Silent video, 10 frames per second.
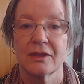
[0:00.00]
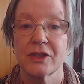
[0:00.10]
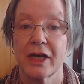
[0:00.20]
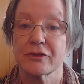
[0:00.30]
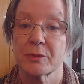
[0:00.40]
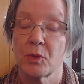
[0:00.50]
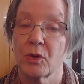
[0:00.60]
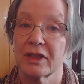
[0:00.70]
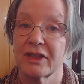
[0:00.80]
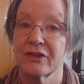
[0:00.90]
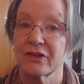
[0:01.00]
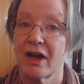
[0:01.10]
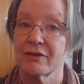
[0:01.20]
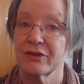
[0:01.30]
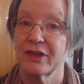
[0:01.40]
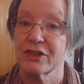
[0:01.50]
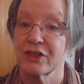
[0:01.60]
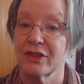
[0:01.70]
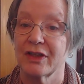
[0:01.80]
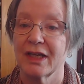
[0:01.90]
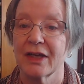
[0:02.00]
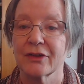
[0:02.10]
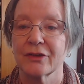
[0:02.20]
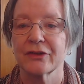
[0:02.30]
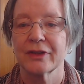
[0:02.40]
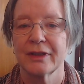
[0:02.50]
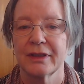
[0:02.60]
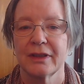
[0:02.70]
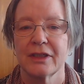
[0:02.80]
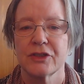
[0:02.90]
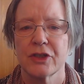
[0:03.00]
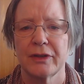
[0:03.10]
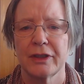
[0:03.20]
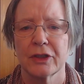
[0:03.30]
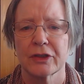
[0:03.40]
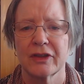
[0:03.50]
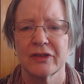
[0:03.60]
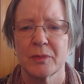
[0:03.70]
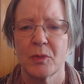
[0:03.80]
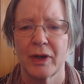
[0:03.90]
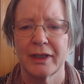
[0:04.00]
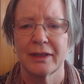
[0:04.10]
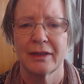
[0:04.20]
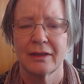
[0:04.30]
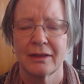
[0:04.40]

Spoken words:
Josh reported this conversation to the others. Jody looked disappointed.